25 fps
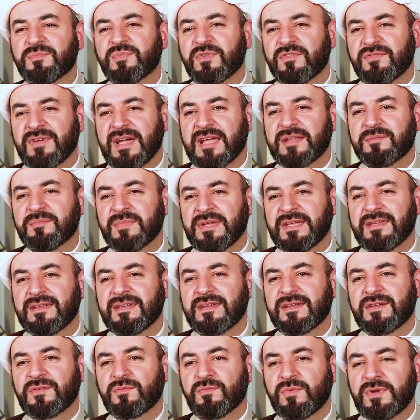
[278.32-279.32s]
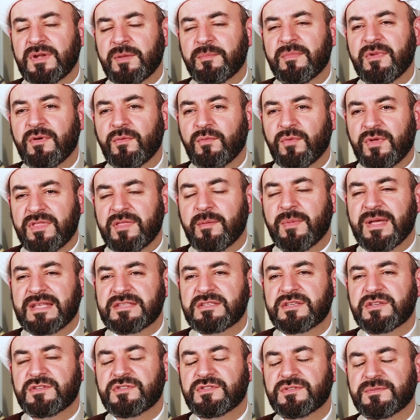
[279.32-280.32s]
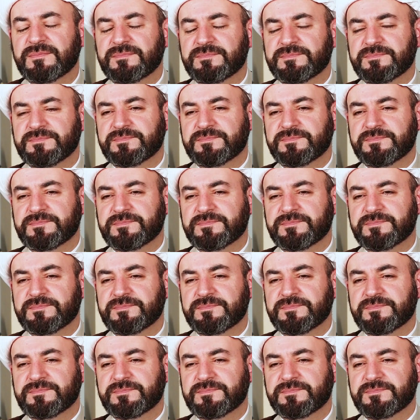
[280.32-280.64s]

to provide me with a message.